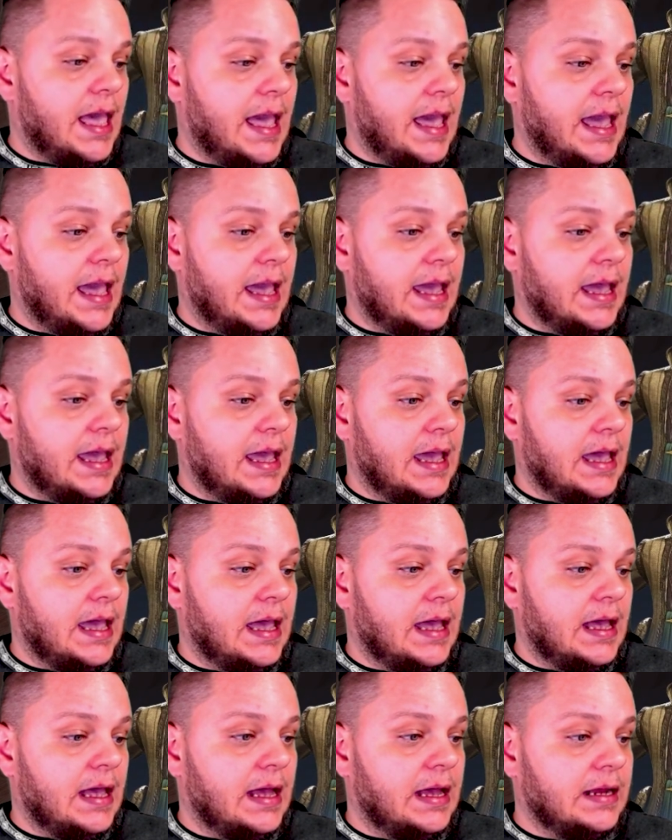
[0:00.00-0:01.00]

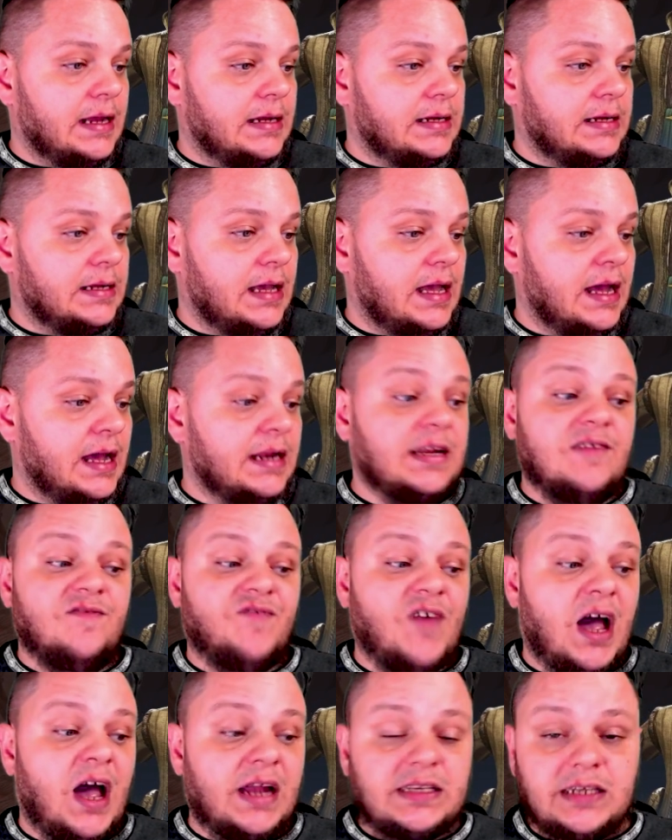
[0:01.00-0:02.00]
and an
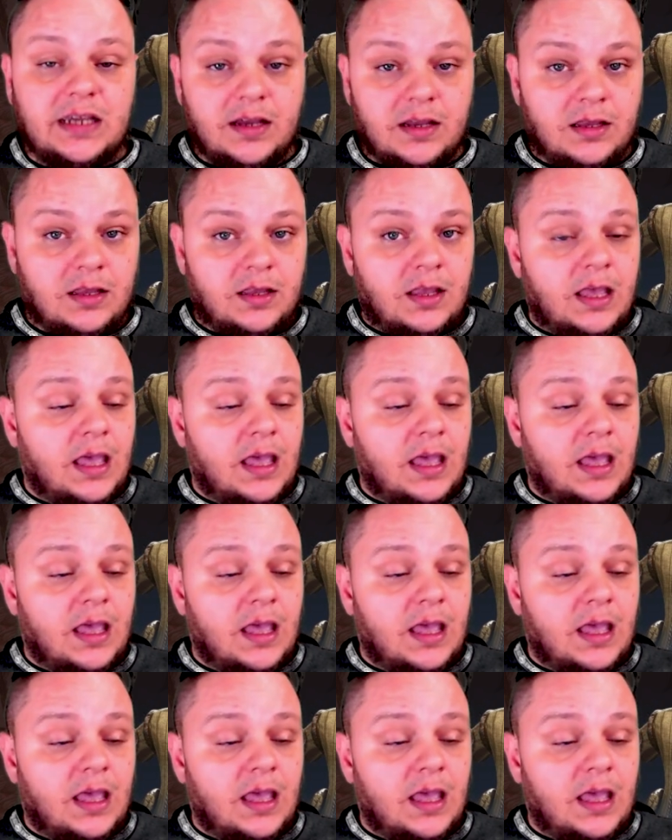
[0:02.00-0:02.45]
Ivania,